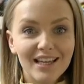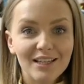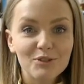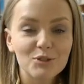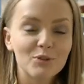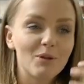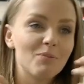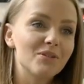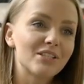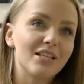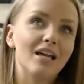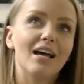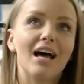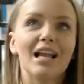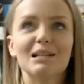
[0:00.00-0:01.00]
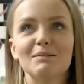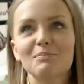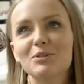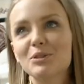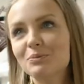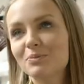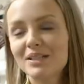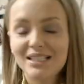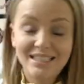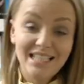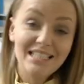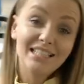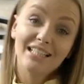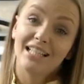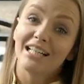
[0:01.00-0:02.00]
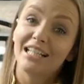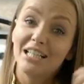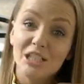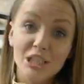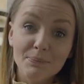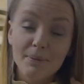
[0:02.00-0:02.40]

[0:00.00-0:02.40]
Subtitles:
So that's something I'm